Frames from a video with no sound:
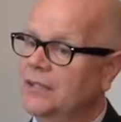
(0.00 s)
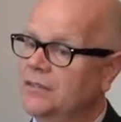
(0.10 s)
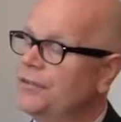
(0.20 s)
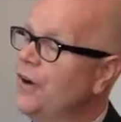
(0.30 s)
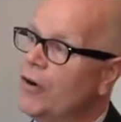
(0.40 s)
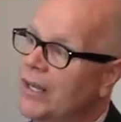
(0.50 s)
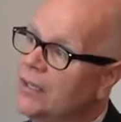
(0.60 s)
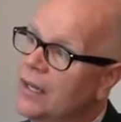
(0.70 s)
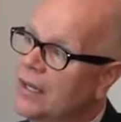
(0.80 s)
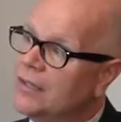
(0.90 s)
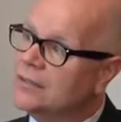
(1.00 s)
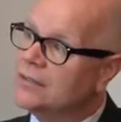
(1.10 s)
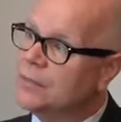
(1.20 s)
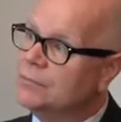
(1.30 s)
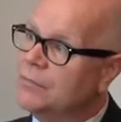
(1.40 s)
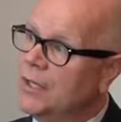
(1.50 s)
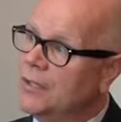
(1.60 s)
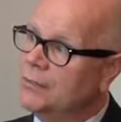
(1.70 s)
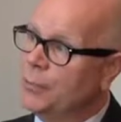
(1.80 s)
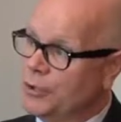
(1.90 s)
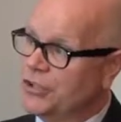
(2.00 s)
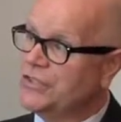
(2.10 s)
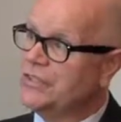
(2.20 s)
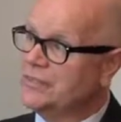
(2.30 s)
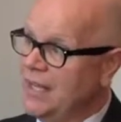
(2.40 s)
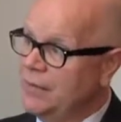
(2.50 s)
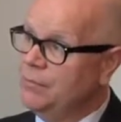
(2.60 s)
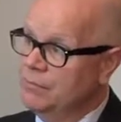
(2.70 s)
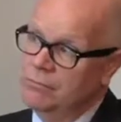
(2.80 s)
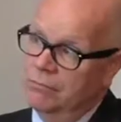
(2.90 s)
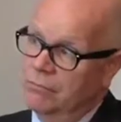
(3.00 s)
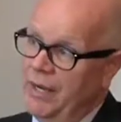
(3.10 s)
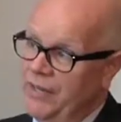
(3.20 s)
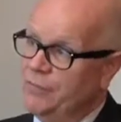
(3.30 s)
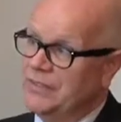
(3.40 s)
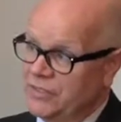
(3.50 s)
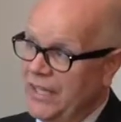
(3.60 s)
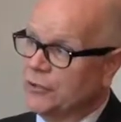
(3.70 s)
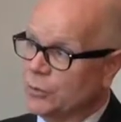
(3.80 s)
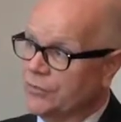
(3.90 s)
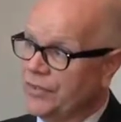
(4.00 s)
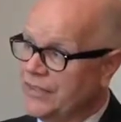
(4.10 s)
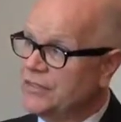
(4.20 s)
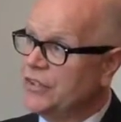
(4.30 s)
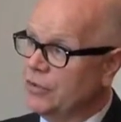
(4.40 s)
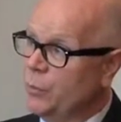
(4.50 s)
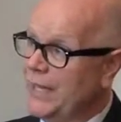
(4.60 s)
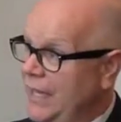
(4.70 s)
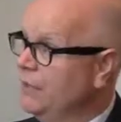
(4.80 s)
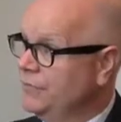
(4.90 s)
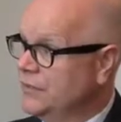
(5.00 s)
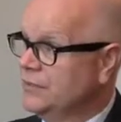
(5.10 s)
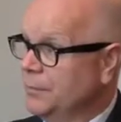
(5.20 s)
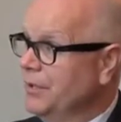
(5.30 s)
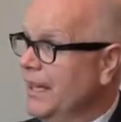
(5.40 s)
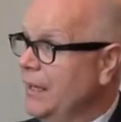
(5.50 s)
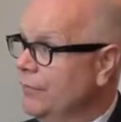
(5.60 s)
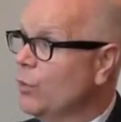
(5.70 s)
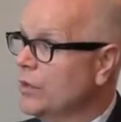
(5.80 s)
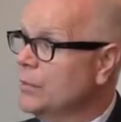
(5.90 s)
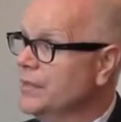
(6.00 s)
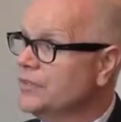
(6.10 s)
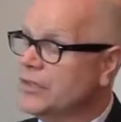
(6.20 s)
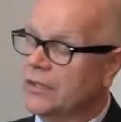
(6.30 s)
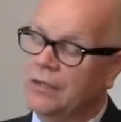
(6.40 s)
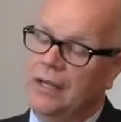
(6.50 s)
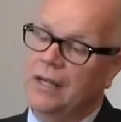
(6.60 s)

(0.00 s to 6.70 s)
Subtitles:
deferring some purchases that might have been scheduled for this year and we simply can't afford them this year.